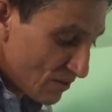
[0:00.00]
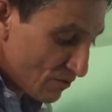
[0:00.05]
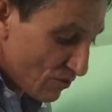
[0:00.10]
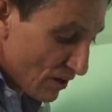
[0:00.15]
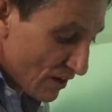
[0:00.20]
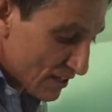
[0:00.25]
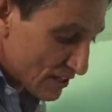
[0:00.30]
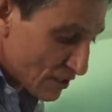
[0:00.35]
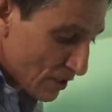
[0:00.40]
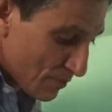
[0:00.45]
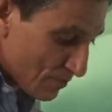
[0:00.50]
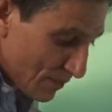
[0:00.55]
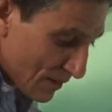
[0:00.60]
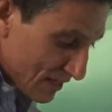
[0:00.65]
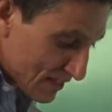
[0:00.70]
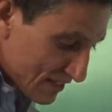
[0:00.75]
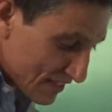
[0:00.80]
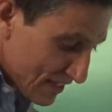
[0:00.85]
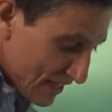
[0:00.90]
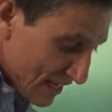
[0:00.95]
For
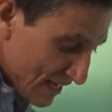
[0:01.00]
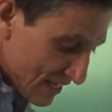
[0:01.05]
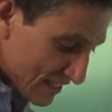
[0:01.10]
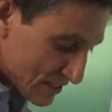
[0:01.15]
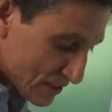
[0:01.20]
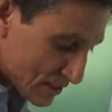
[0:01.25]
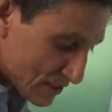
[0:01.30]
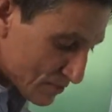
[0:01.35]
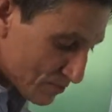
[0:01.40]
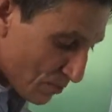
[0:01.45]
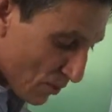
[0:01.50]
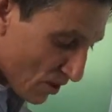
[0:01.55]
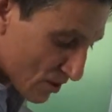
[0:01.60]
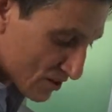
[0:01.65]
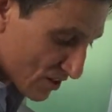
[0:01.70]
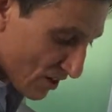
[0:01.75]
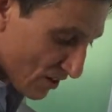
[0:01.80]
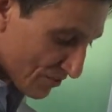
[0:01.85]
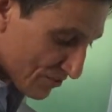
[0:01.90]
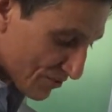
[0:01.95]
example, this
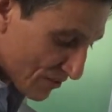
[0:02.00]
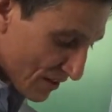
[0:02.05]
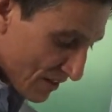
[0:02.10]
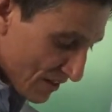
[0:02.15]
part of